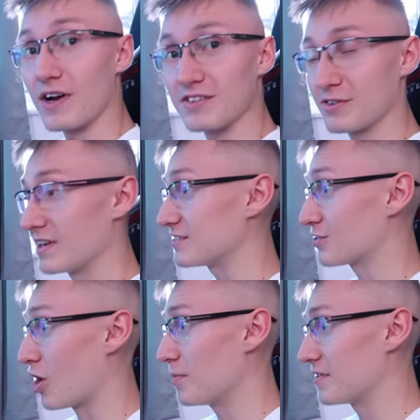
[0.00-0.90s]
Right, so
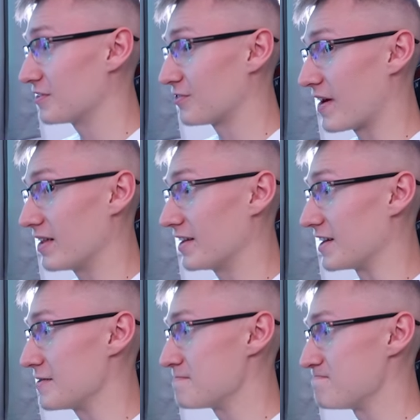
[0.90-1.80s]
let's copy this file
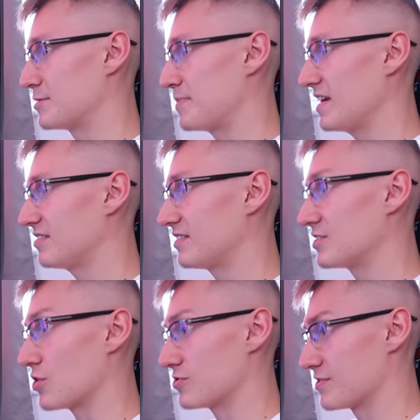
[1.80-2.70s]
here and paste
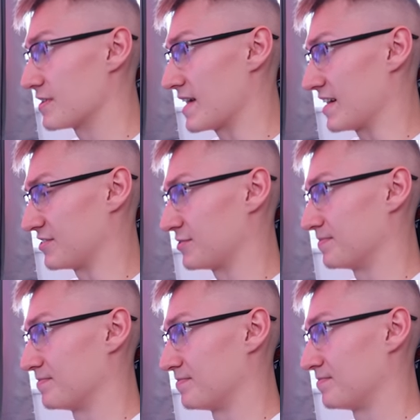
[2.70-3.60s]
it onto the
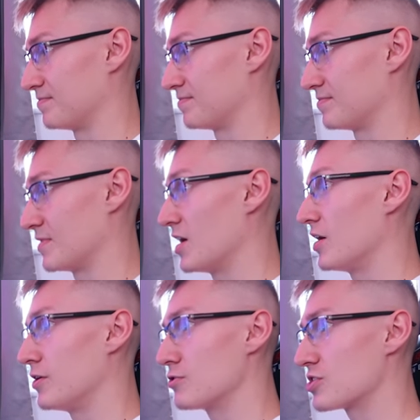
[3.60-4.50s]
NAS.
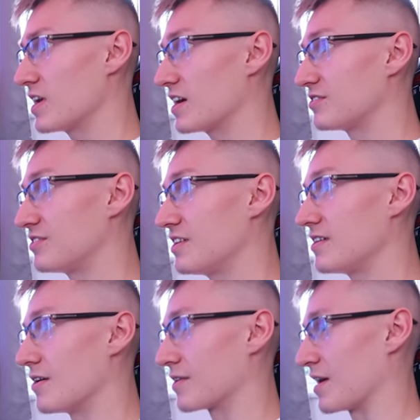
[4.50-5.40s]
Usually I
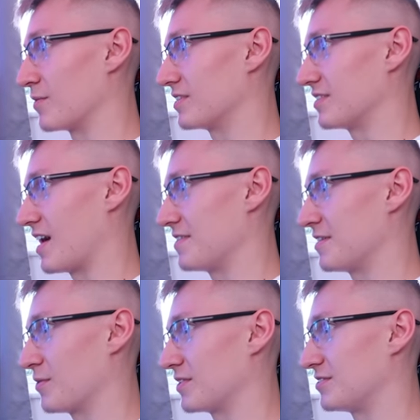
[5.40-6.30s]
see, okay, I
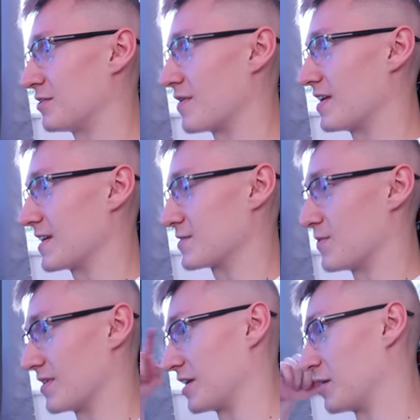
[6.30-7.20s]
think we're still running
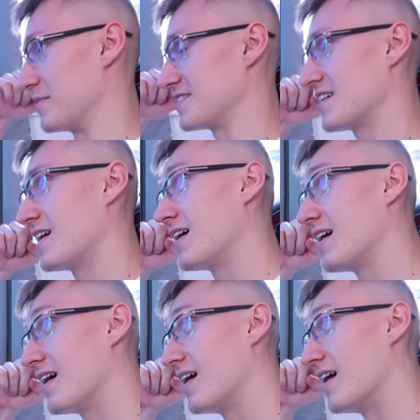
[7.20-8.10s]
at 1 gigabit.
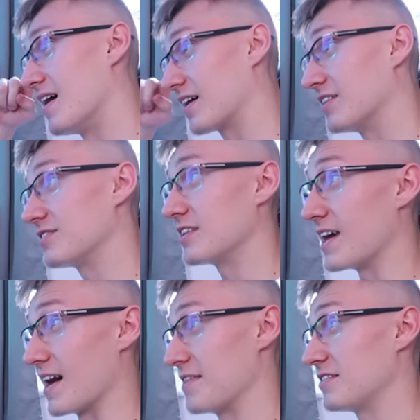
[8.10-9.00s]
Because,
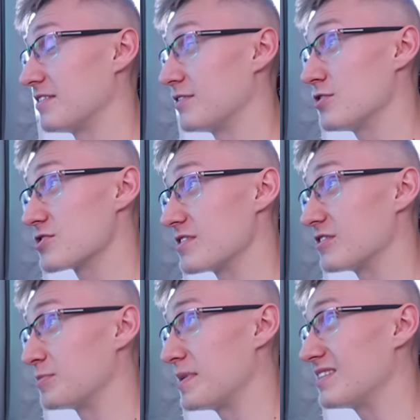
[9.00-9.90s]
yeah, this is usually
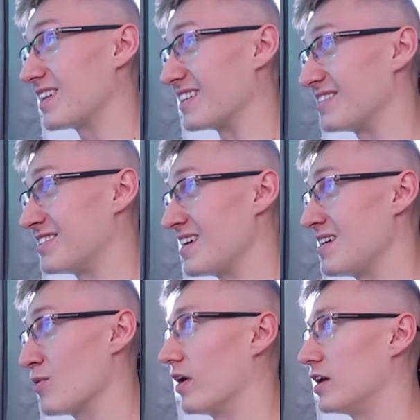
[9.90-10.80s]
the speeds I
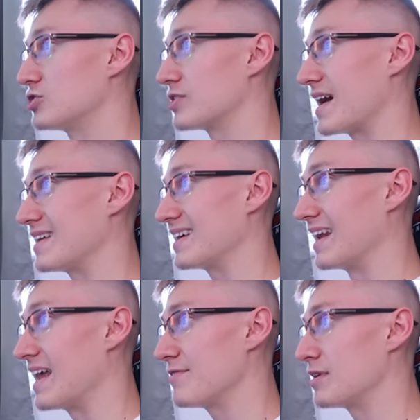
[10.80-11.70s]
see,
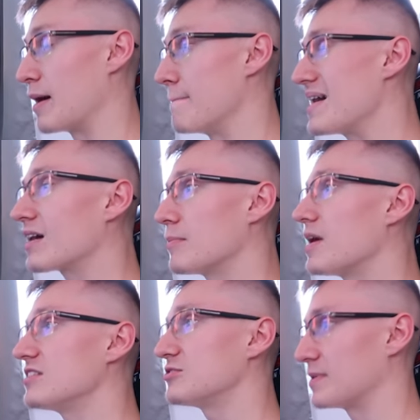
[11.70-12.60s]
111
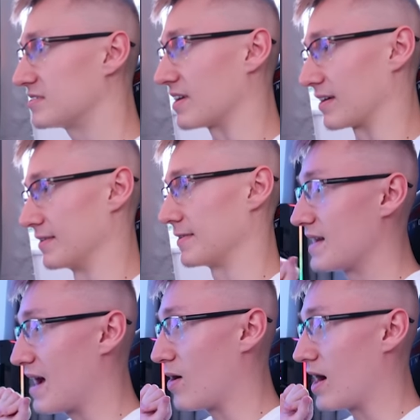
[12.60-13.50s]
megabytes per second.
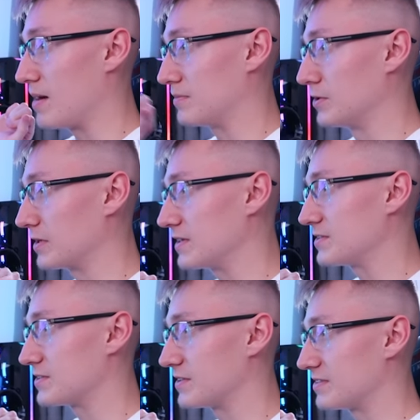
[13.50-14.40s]
Now, I'm
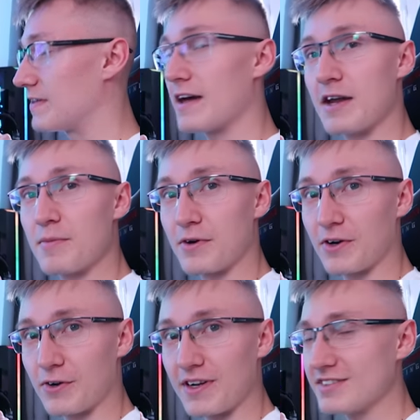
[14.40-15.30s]
looking to see that number
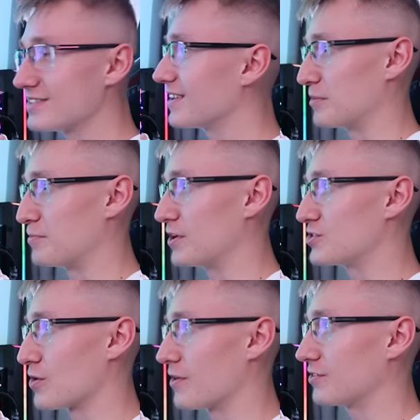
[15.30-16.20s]
increase, so I'm
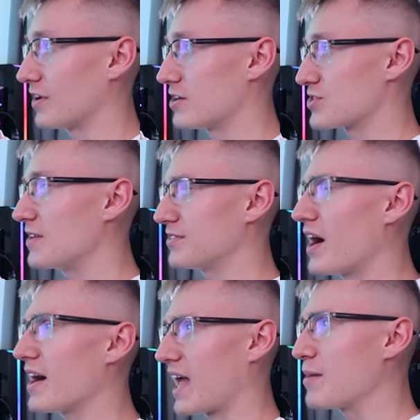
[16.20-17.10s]
pretty sure those hard drives
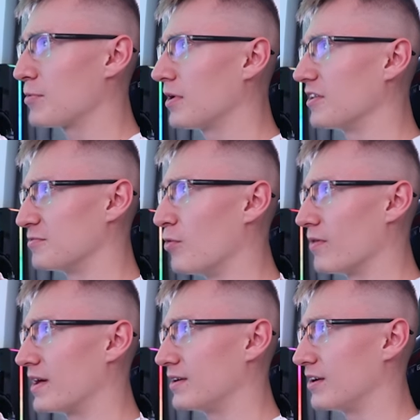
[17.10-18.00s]
are capable of
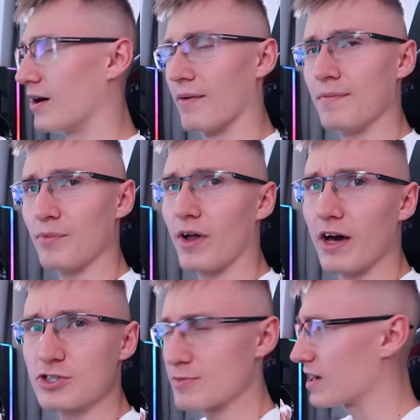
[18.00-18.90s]
more than, you know,
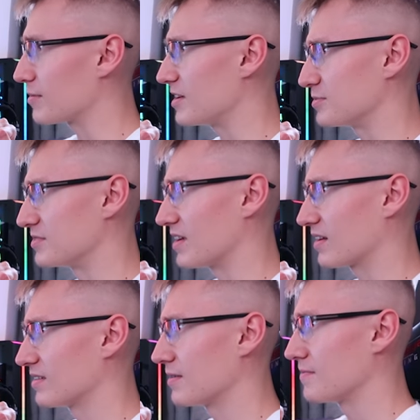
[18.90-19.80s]
100 megabytes per
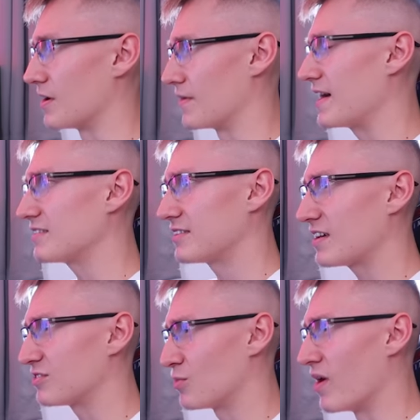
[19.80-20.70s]
second. So that's
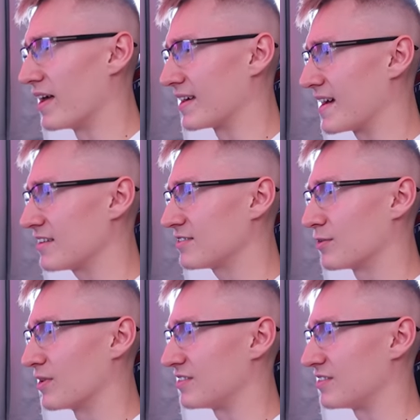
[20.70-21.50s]
test one, I guess.